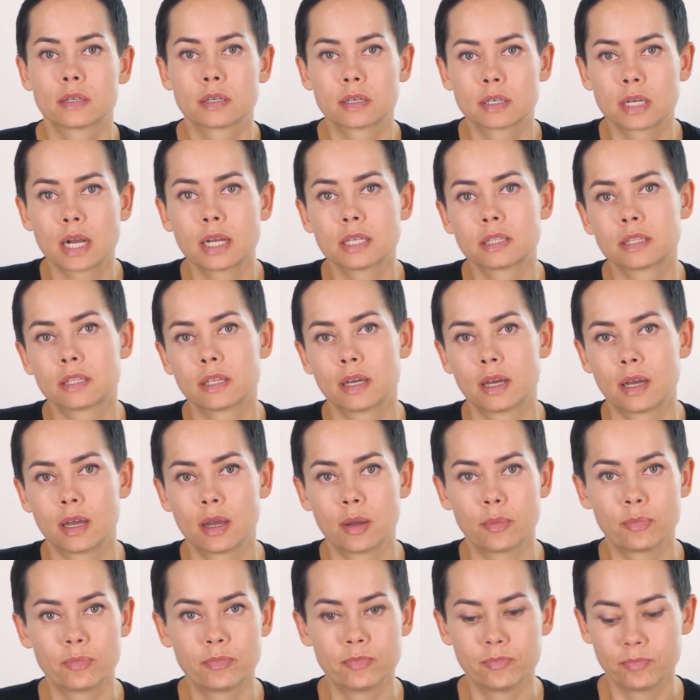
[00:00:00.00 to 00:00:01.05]
which you
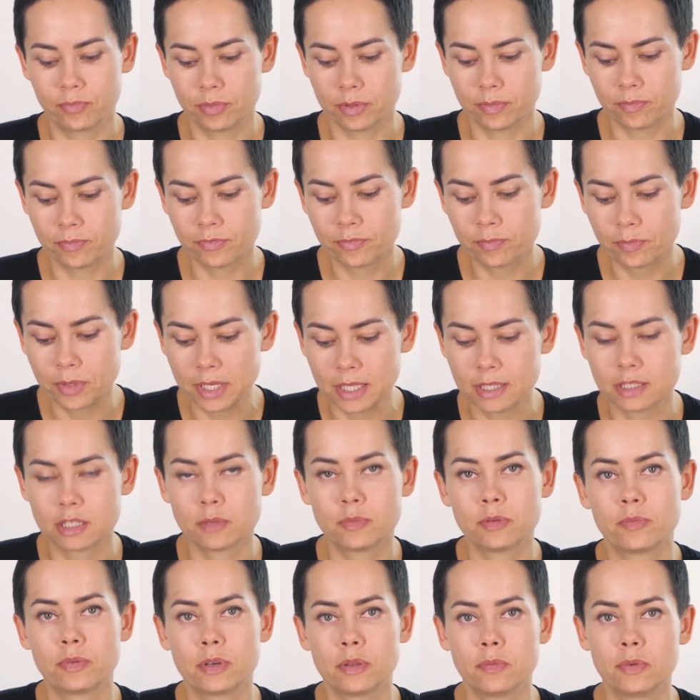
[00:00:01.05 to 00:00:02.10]
see. How does
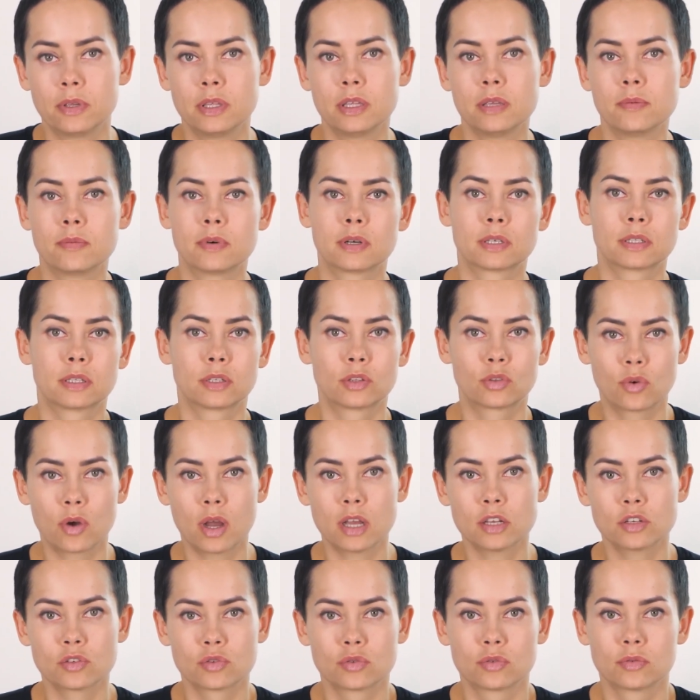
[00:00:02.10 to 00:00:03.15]
this apply to the
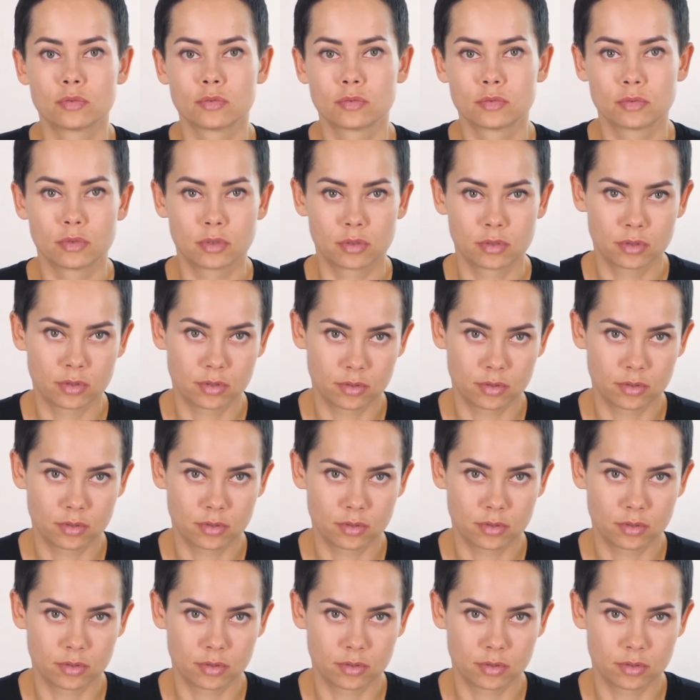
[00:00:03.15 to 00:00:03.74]
permanent makeup?